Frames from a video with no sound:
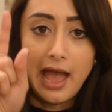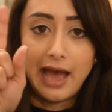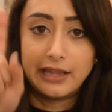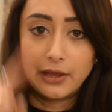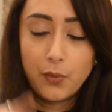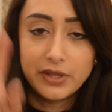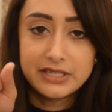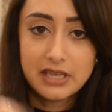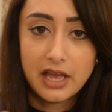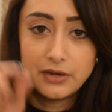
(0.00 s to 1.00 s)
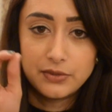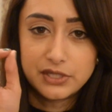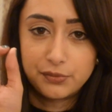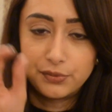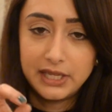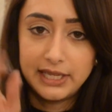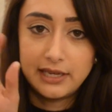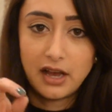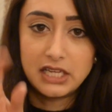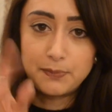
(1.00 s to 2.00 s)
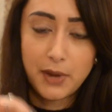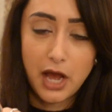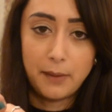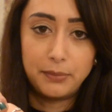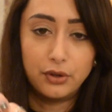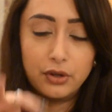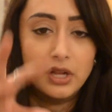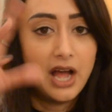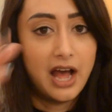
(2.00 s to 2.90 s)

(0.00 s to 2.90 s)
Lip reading: And like one side, it was a really nice purple,